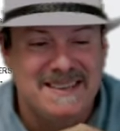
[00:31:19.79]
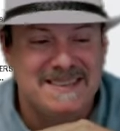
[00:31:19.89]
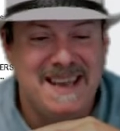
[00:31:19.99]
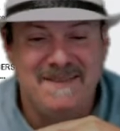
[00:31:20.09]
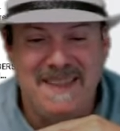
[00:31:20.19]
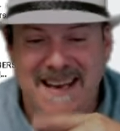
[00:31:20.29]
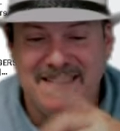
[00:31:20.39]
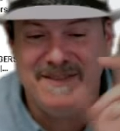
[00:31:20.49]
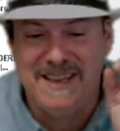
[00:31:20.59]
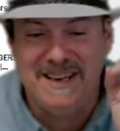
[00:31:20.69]
Save that,
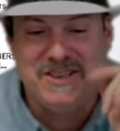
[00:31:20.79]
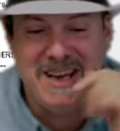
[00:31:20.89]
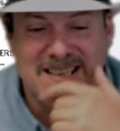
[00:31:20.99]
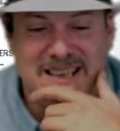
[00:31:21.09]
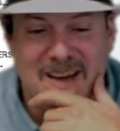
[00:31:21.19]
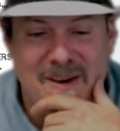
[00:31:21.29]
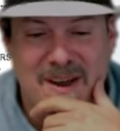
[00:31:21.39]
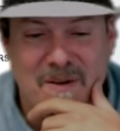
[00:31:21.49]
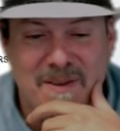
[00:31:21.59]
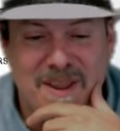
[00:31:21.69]
and if you get a chance, go
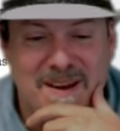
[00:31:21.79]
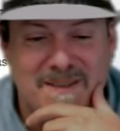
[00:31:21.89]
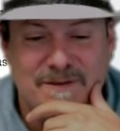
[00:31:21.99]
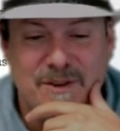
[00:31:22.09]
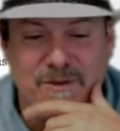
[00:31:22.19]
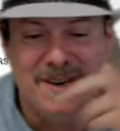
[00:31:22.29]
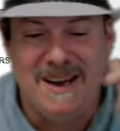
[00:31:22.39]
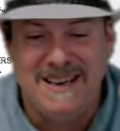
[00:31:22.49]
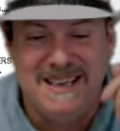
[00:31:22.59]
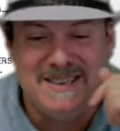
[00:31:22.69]
on over there, view it
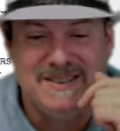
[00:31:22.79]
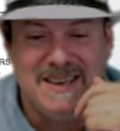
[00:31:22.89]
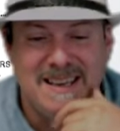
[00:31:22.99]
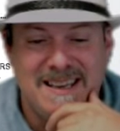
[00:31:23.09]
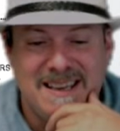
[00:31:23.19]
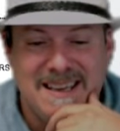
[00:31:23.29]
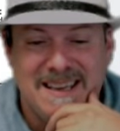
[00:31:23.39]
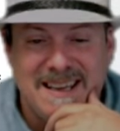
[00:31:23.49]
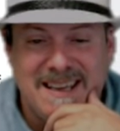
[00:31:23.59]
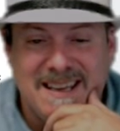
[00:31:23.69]
on his, uh,
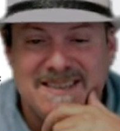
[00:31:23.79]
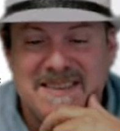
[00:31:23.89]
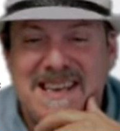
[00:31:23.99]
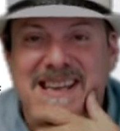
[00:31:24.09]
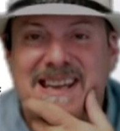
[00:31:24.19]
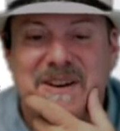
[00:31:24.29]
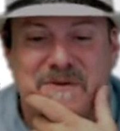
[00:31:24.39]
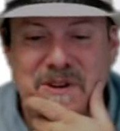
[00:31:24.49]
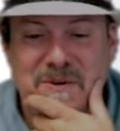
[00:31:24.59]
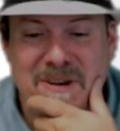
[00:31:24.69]
so he can get a
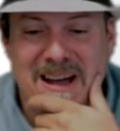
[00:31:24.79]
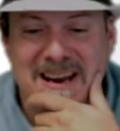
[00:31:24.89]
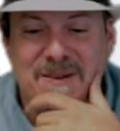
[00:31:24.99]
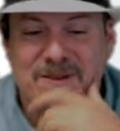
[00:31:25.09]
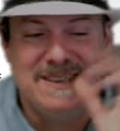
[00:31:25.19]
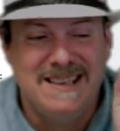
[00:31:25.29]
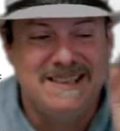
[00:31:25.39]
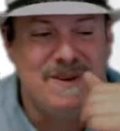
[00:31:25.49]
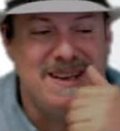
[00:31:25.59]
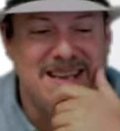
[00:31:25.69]
view on it.
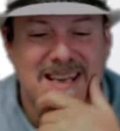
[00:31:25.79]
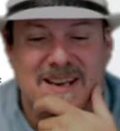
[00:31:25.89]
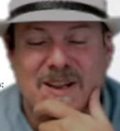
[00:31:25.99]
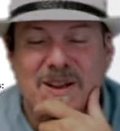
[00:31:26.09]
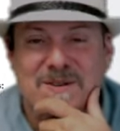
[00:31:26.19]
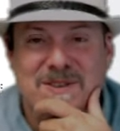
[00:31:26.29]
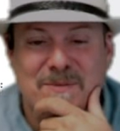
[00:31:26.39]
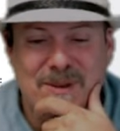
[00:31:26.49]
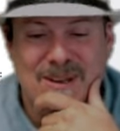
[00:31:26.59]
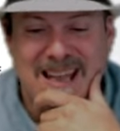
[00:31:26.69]
This way, you can get a
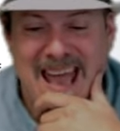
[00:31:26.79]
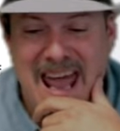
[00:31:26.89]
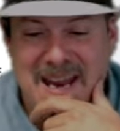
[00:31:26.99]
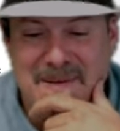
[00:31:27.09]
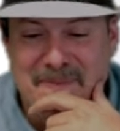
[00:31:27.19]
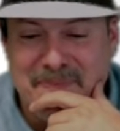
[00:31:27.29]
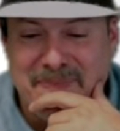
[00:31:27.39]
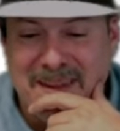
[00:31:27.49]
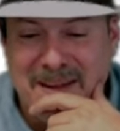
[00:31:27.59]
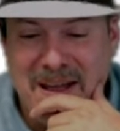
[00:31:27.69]
close-up look at it.
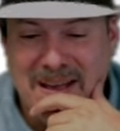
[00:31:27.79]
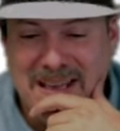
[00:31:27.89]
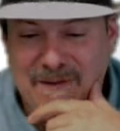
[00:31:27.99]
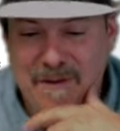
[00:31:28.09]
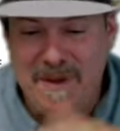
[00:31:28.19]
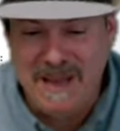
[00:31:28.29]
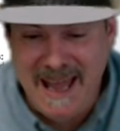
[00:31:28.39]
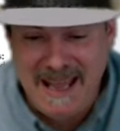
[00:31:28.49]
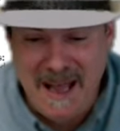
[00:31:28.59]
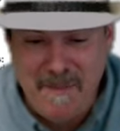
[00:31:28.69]
Uh, give him a
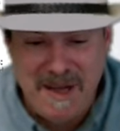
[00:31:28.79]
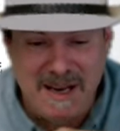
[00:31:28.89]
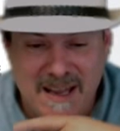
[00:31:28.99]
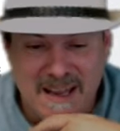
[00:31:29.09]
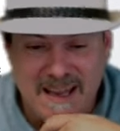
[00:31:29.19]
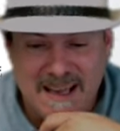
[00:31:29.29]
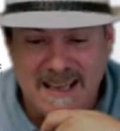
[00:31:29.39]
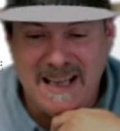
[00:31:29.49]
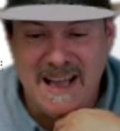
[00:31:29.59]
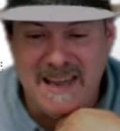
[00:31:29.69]
like. I'm gonna
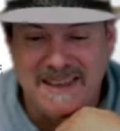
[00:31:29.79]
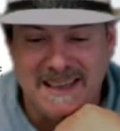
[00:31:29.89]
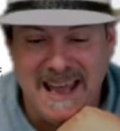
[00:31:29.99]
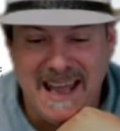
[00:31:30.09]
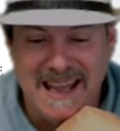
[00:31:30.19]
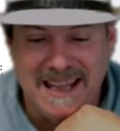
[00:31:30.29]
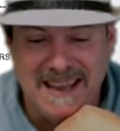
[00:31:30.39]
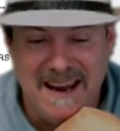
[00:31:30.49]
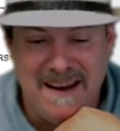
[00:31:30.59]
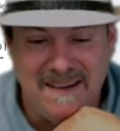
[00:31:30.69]
click on the like
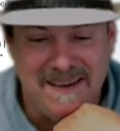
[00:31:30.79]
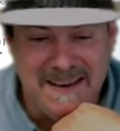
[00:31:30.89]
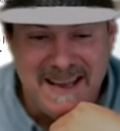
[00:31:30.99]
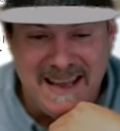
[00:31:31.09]
there.